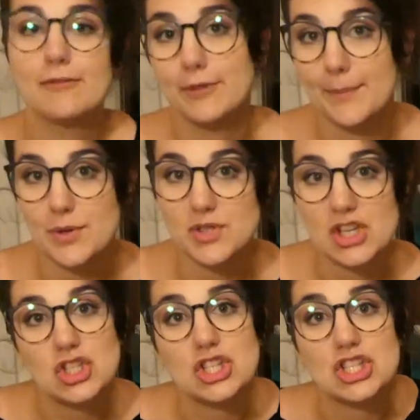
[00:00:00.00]
from
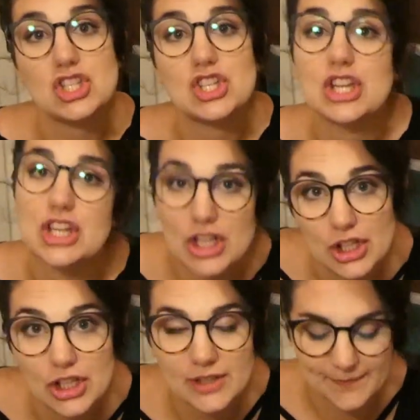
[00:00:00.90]
Musician's
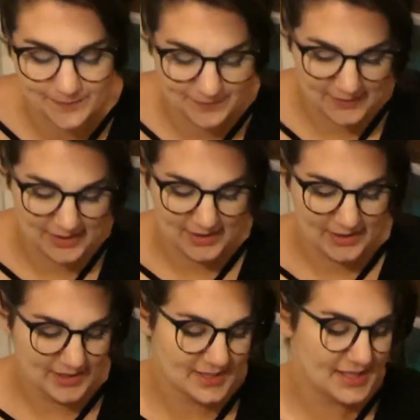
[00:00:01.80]
Gear.
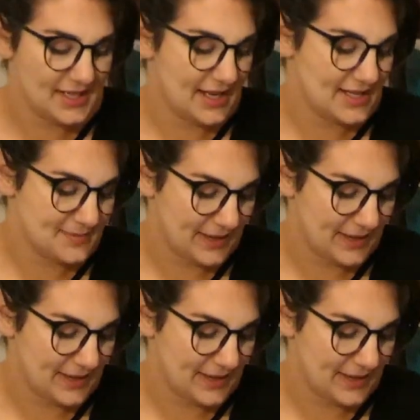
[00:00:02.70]
It's a nice